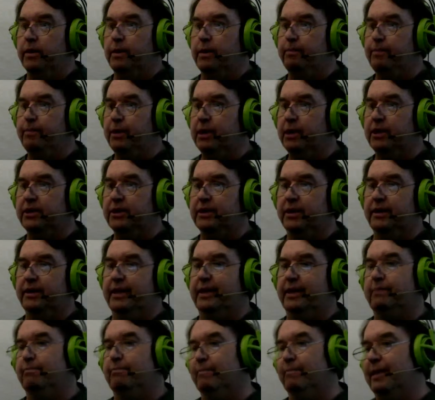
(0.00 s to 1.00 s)
The person
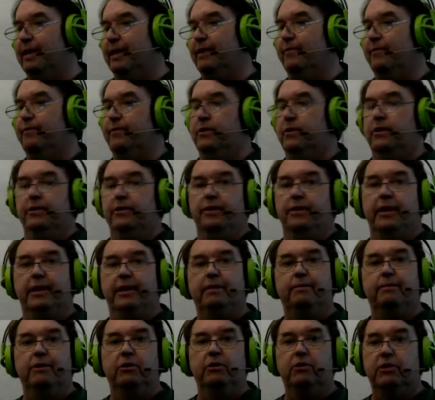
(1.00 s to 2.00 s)
that my father
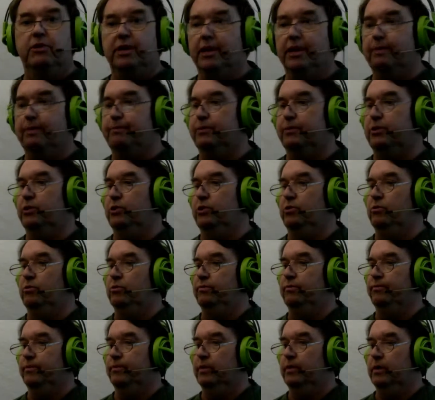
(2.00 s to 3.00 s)
had looked up to,
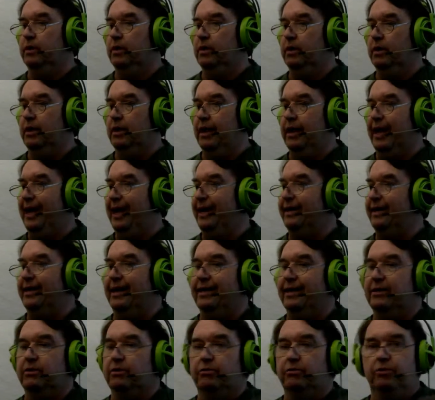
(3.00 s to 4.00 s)
had
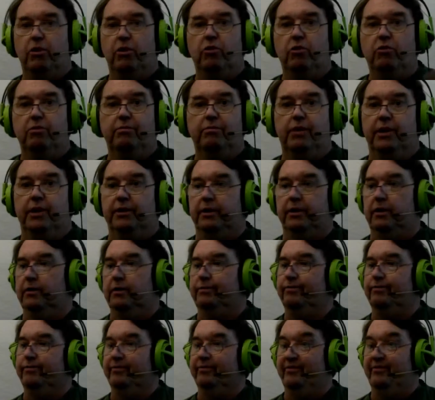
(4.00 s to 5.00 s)
as a role
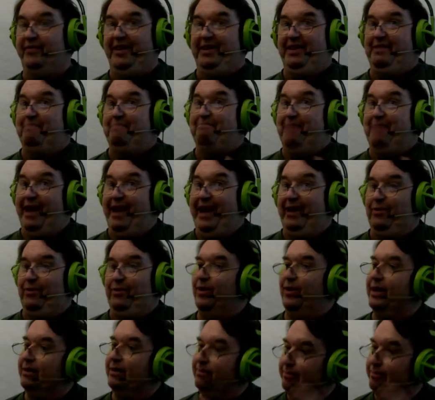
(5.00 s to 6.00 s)
model, very bad
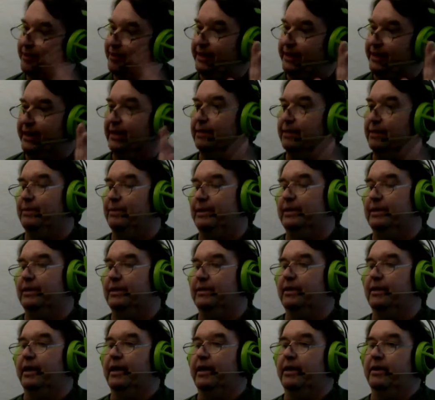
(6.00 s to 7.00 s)
one still, but
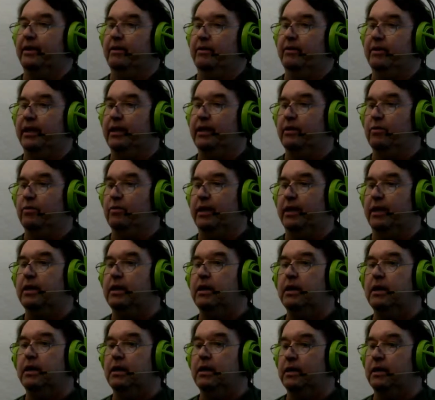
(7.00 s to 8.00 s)
anyway,
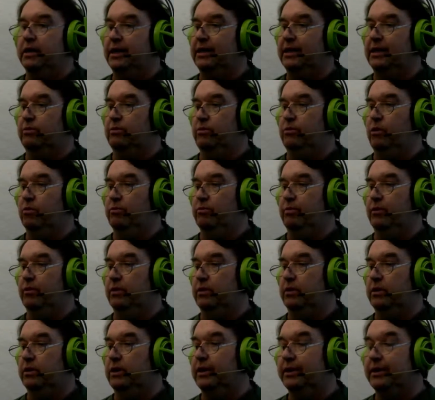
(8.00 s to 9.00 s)
his role
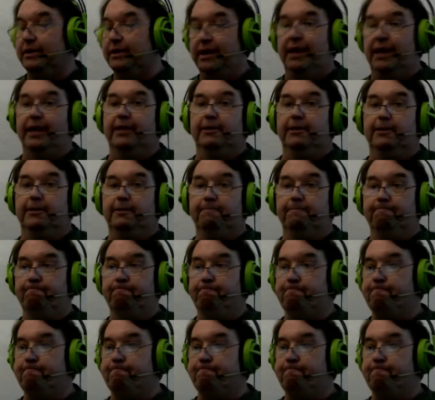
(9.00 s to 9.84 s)
model dies.